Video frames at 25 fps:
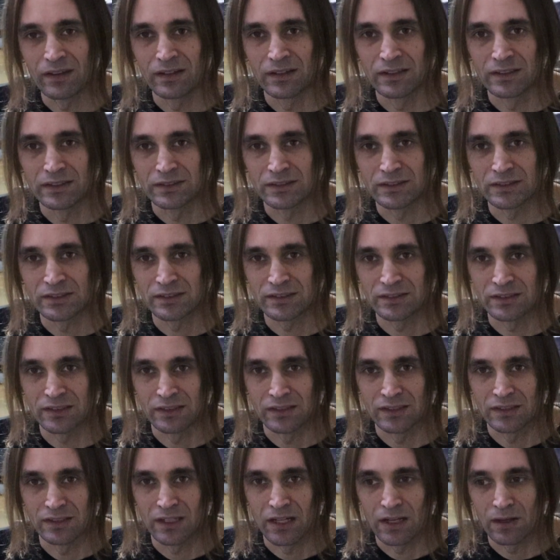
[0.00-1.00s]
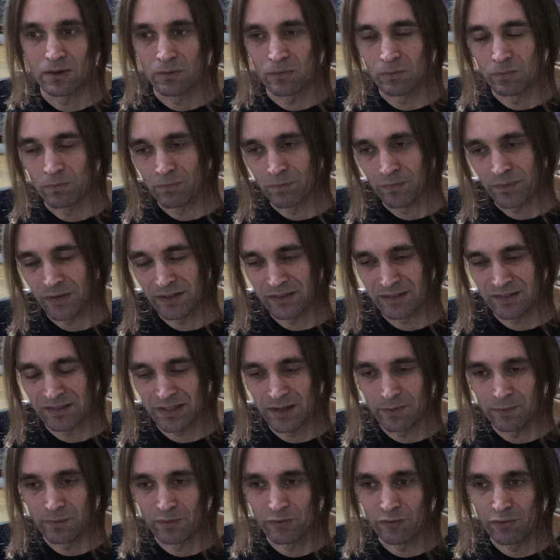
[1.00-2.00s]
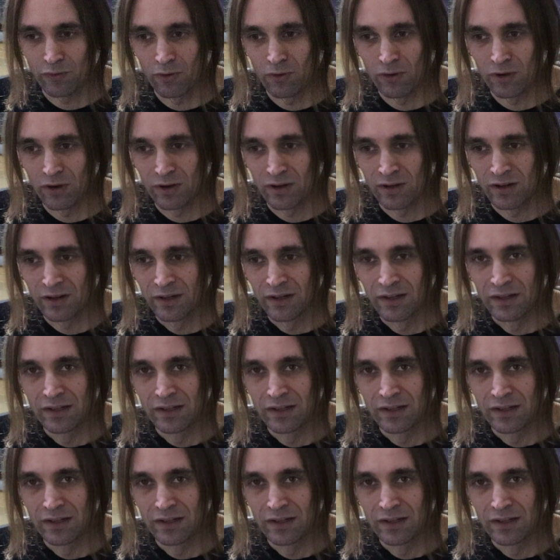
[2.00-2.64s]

It's, yeah, as I said before,